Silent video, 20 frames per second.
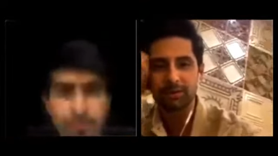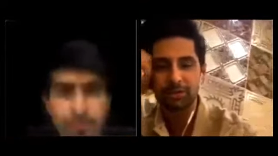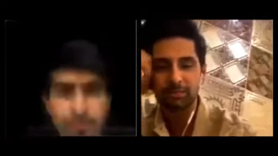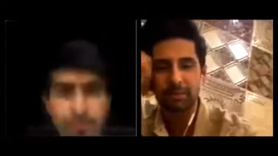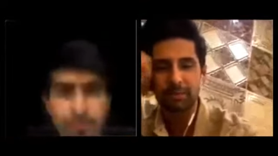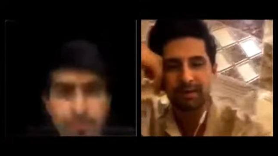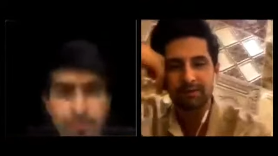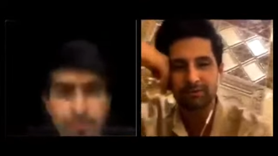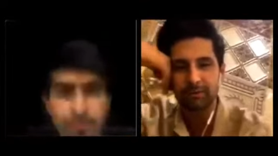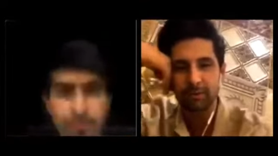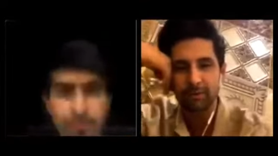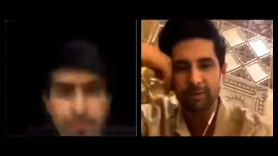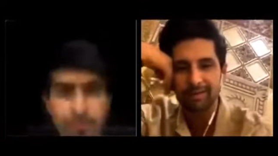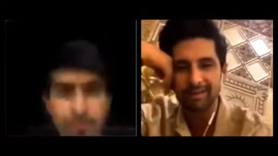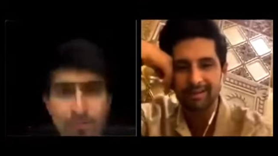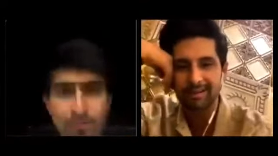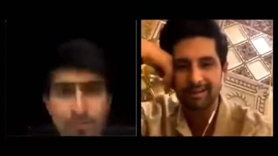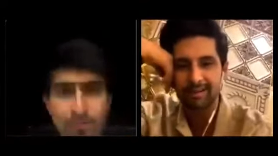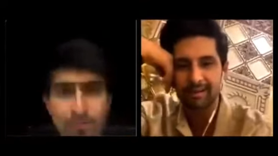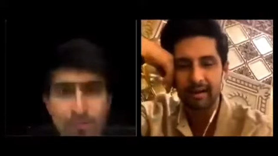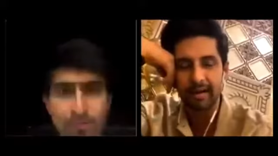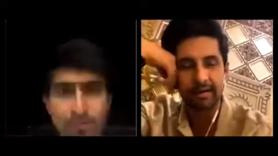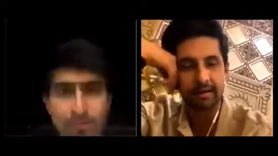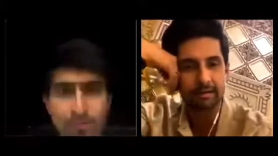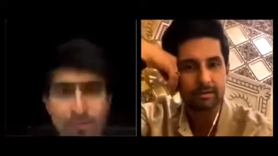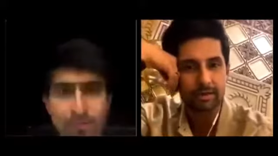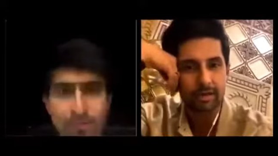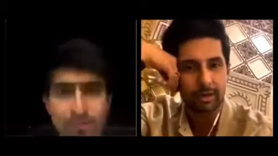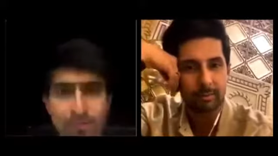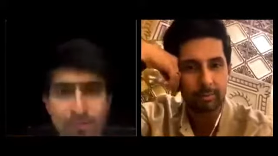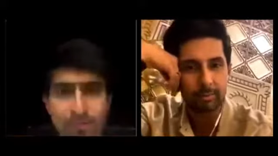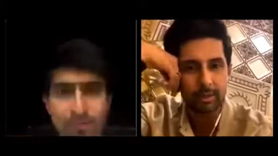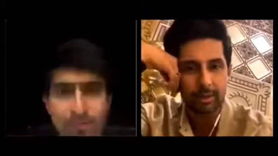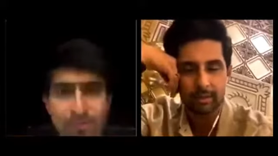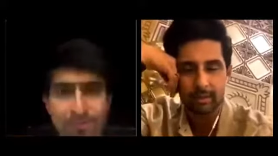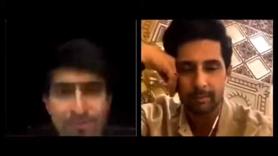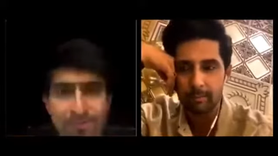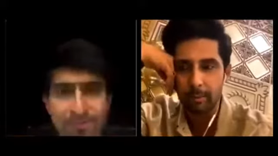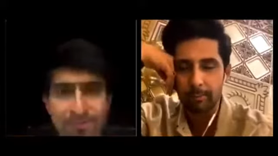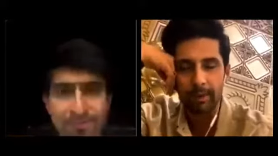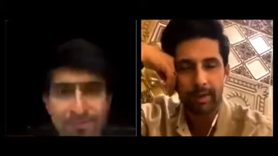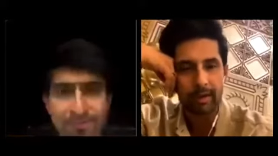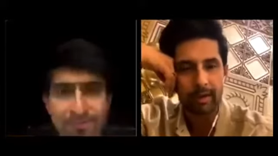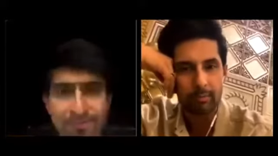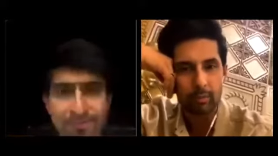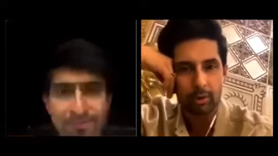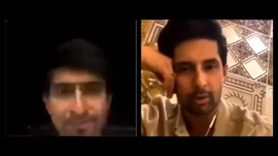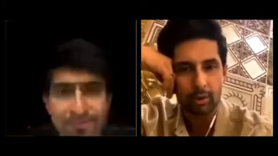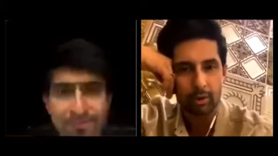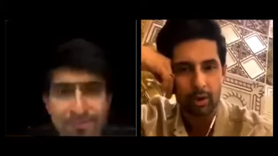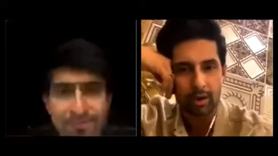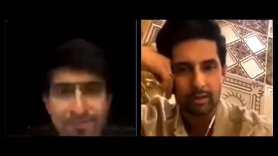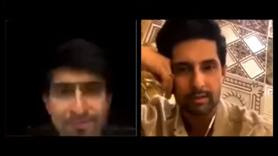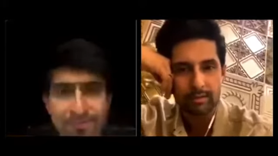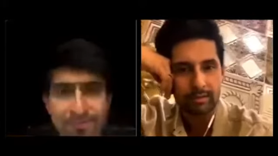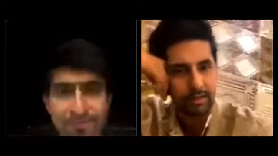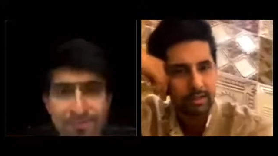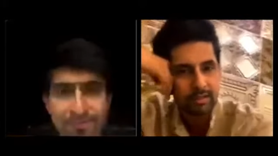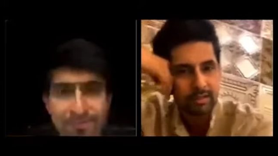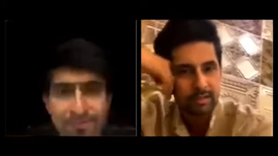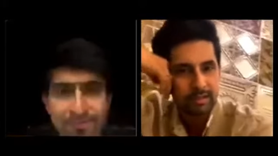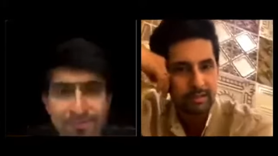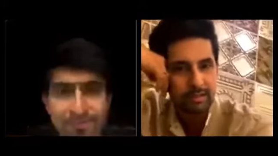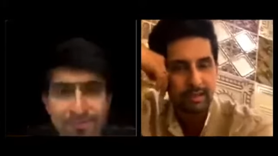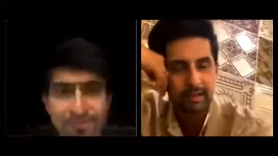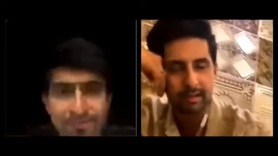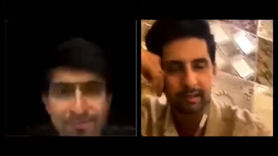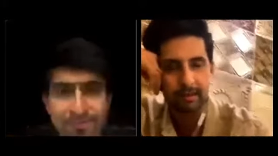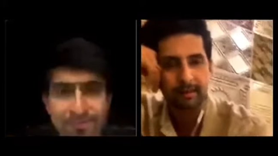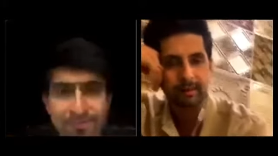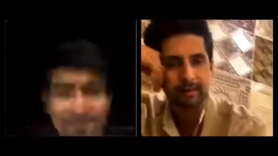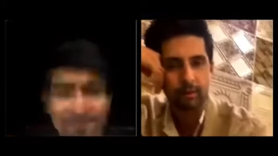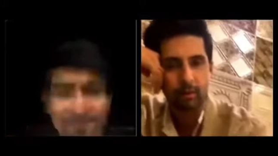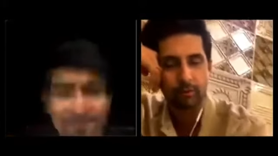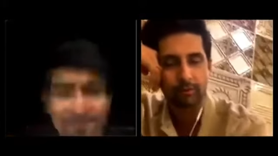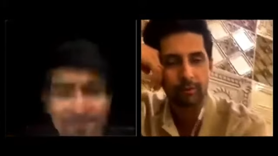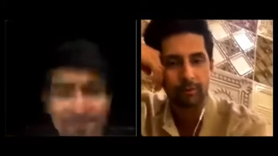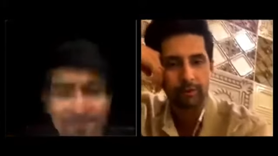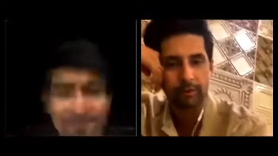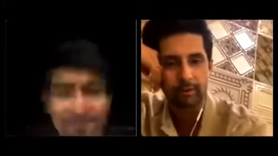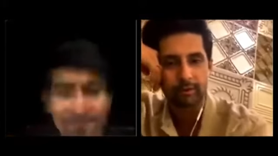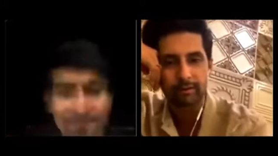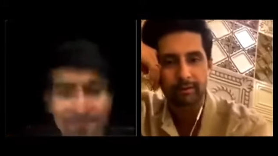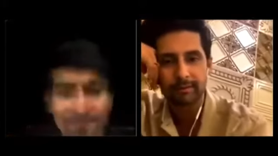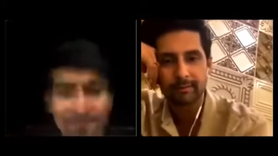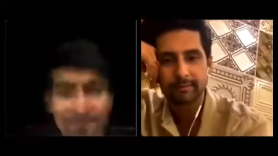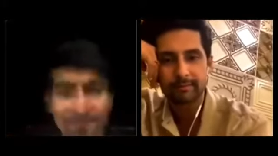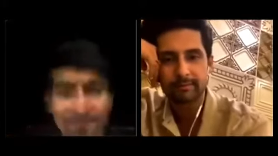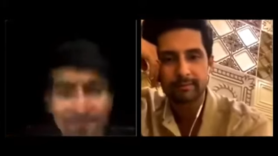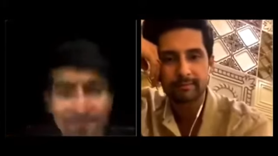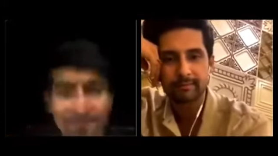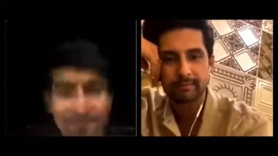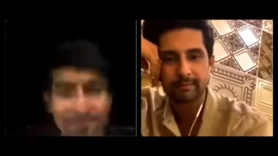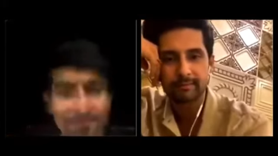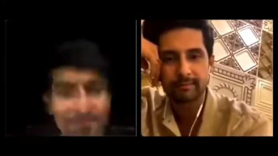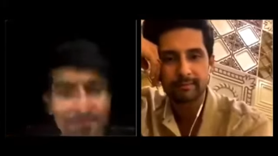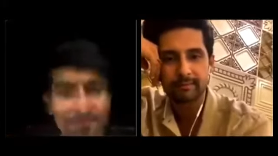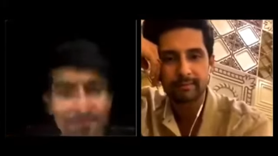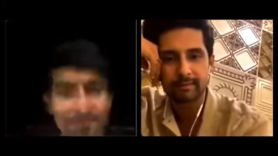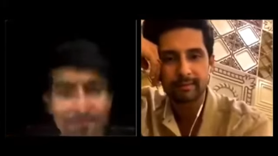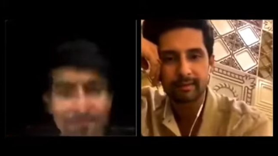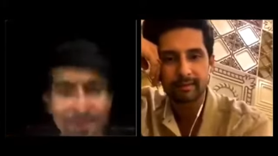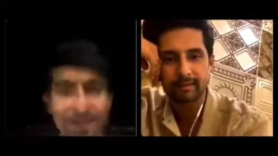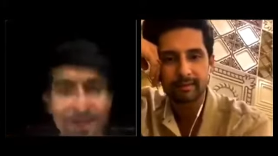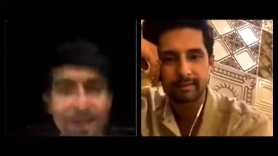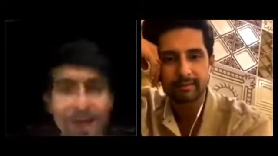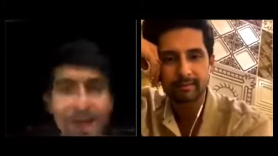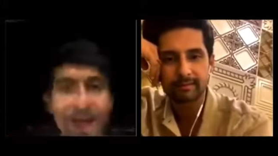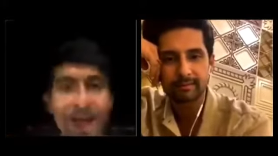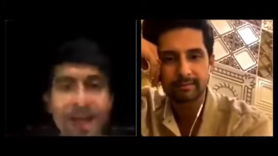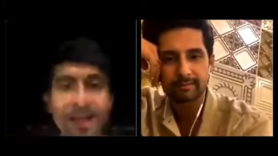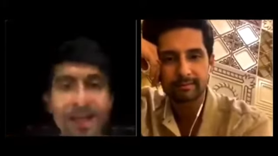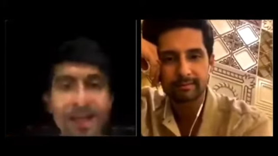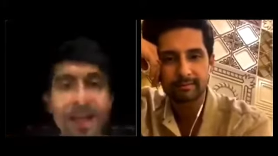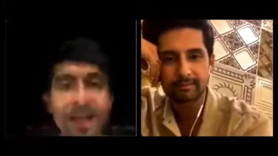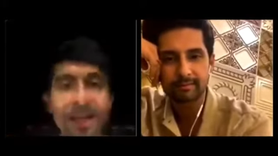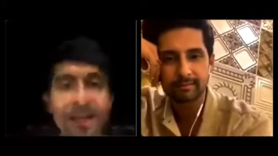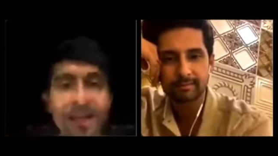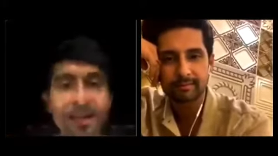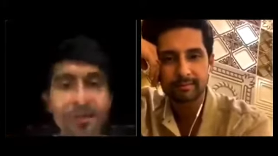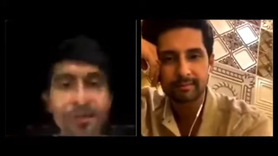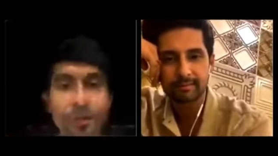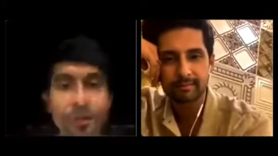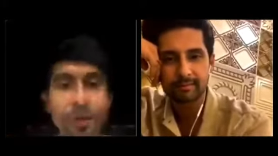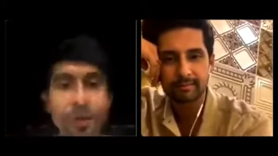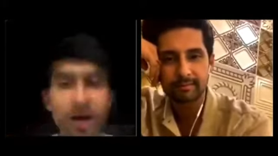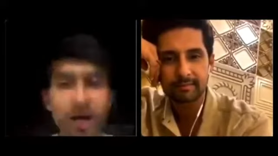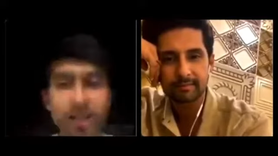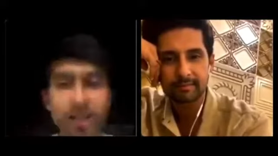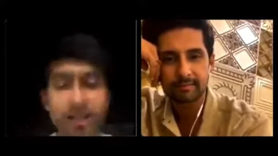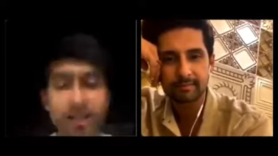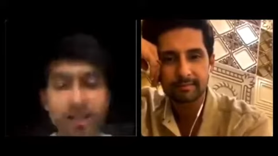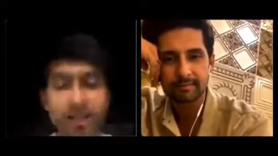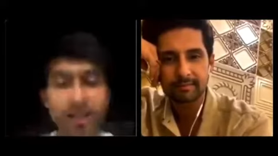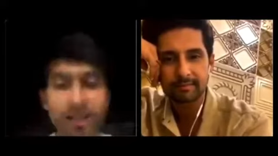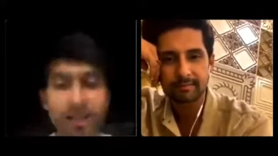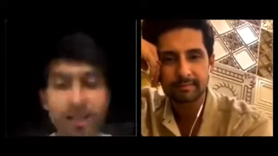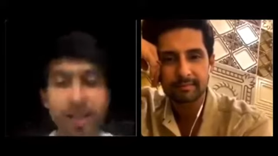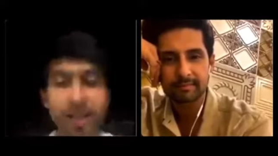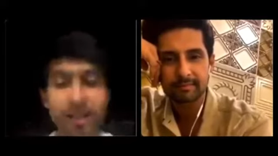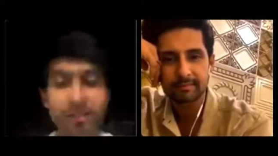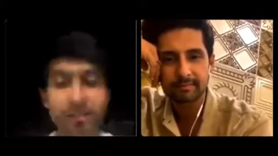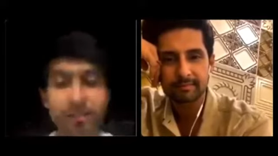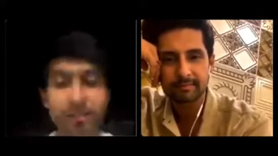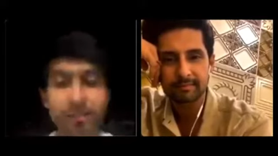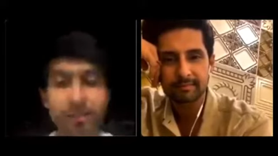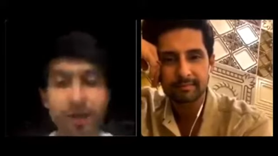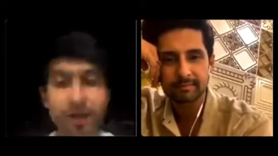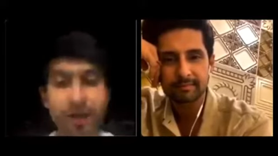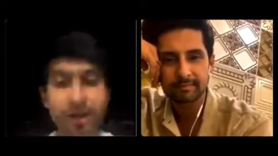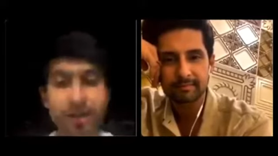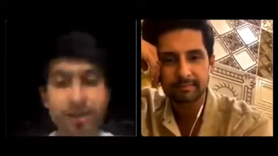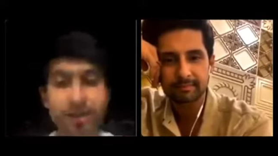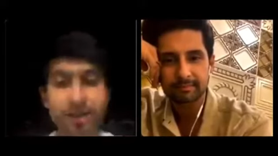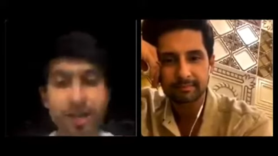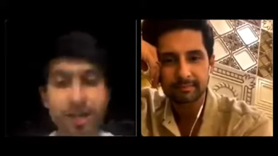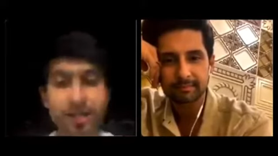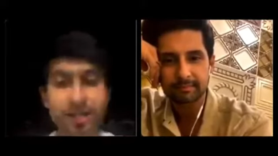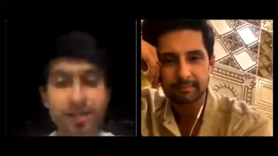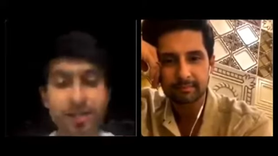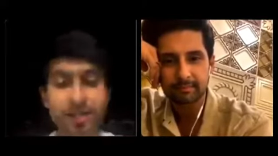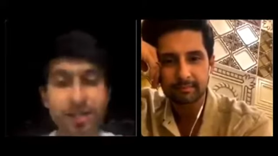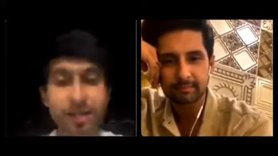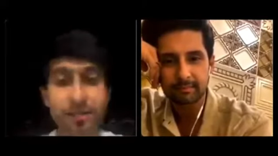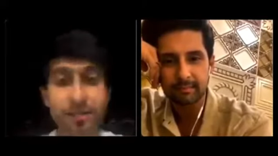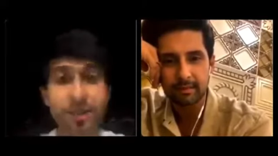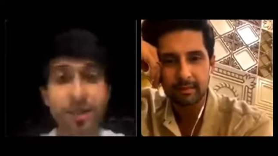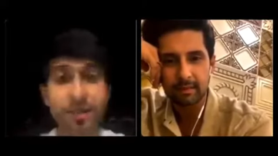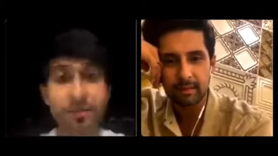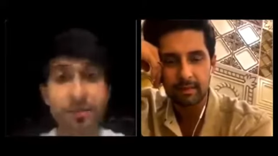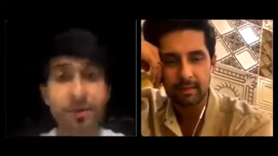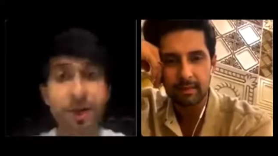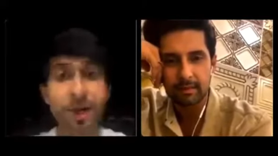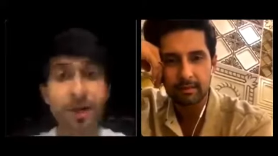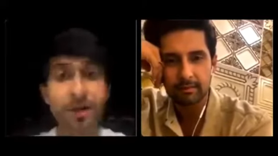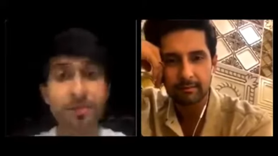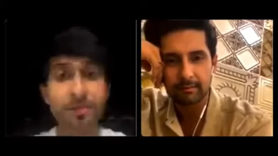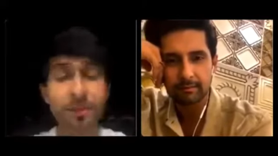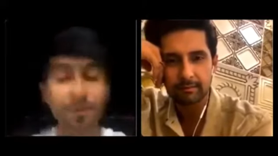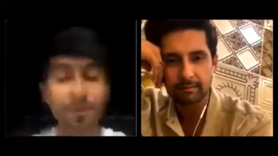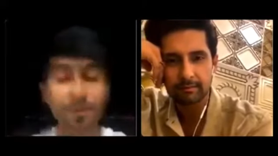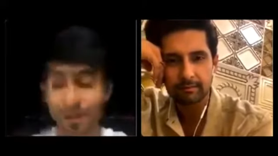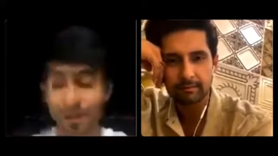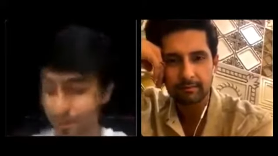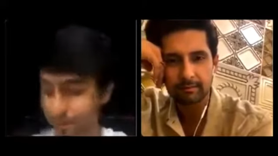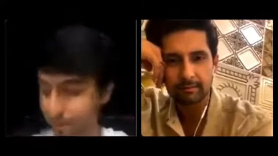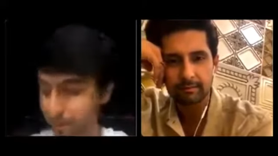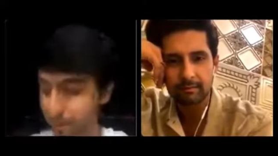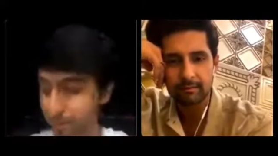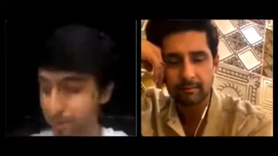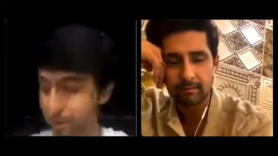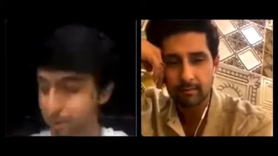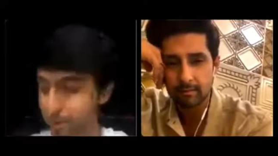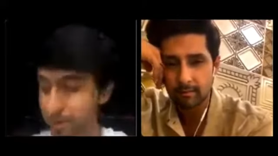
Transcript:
Speaker 1: use your smartphone, write a script, prepare a monologue, just kill it, go for it.
Speaker 2: And if you can't write a script and you can't prepare a